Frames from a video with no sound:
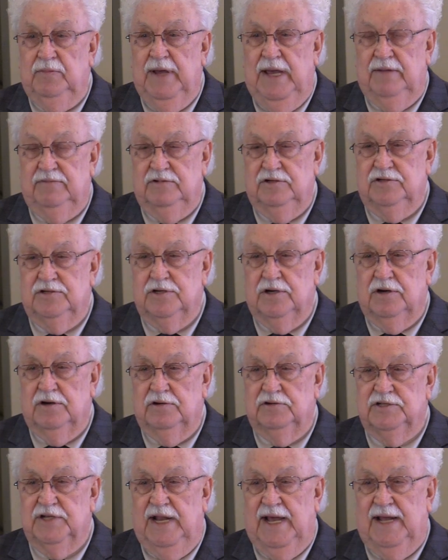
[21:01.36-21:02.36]
Baptist
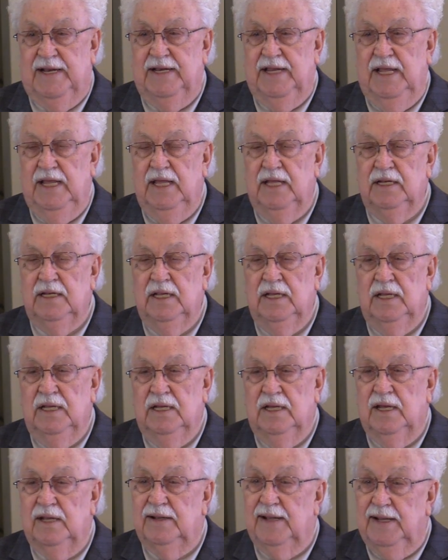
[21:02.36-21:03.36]
Church, and I did,
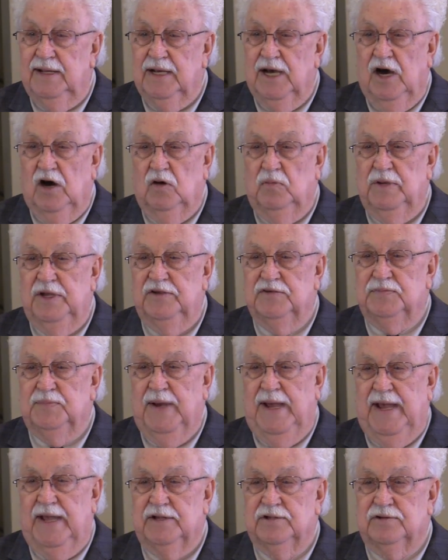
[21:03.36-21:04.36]
and they called me as
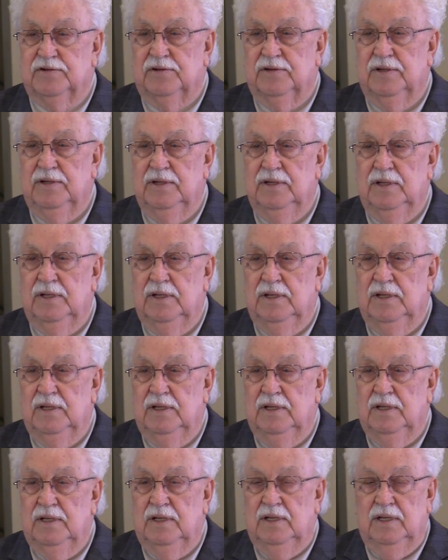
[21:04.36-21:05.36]
pastor.
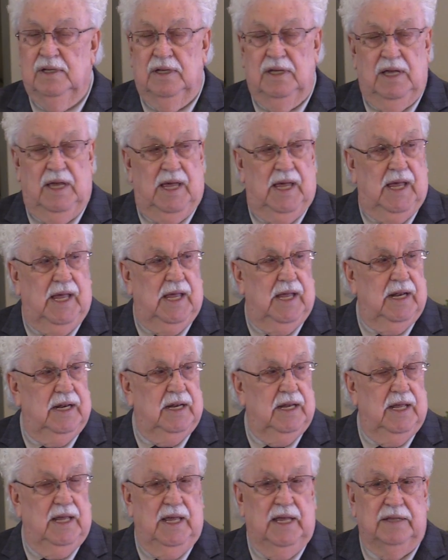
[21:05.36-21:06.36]

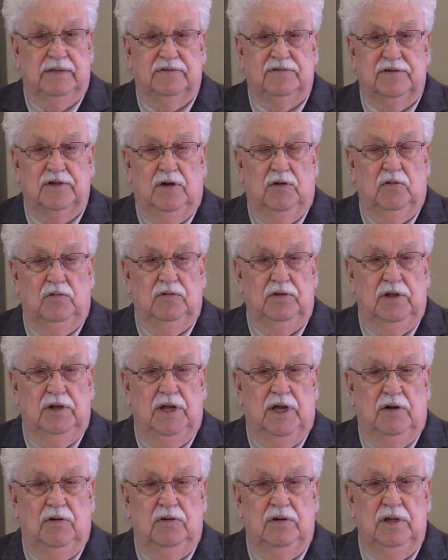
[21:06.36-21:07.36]
And, and so, you
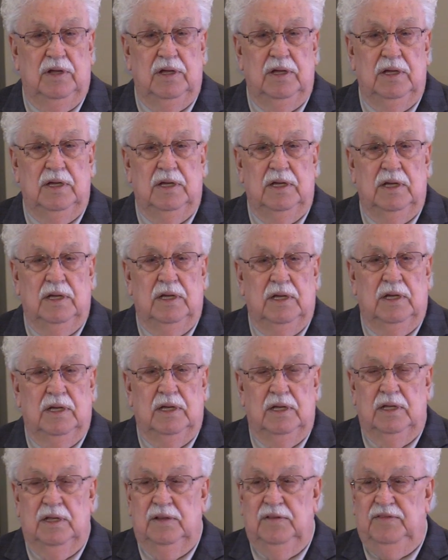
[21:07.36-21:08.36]
know,
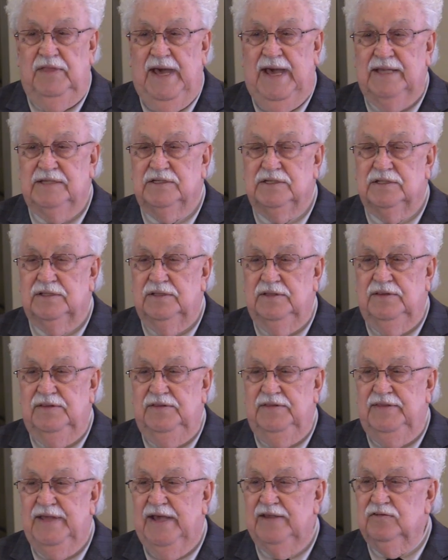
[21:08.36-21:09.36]
that's,
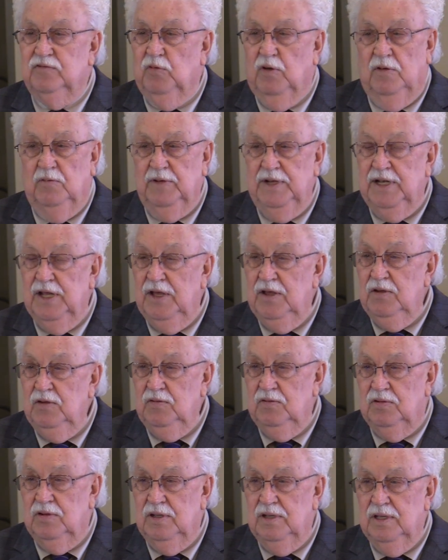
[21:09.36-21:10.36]
that's what we
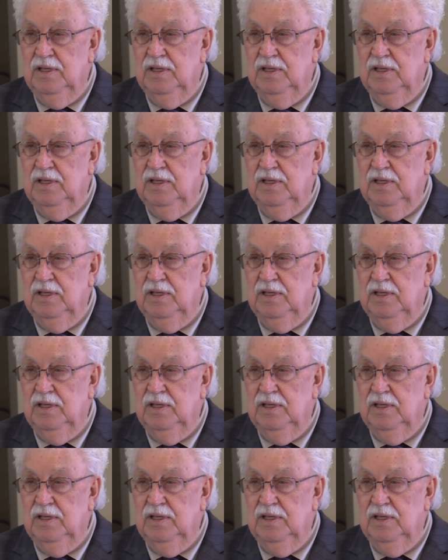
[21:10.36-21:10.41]
do.